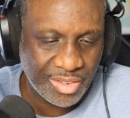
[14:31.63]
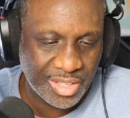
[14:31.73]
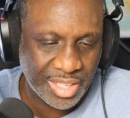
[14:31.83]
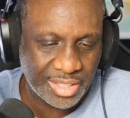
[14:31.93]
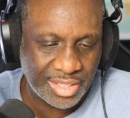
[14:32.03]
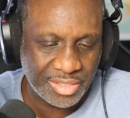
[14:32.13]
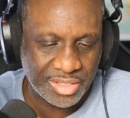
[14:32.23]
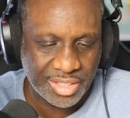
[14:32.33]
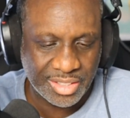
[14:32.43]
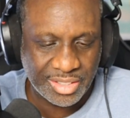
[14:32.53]
Okay, there
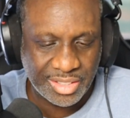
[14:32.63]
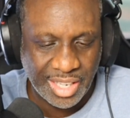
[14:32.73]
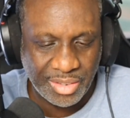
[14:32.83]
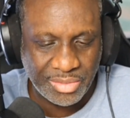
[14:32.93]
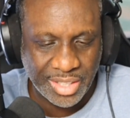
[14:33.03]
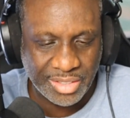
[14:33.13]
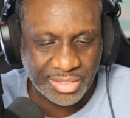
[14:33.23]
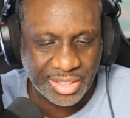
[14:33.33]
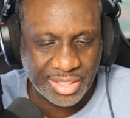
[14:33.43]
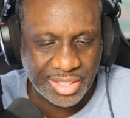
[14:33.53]
it is. I
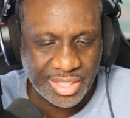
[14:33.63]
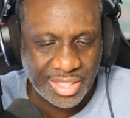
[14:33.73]
found it.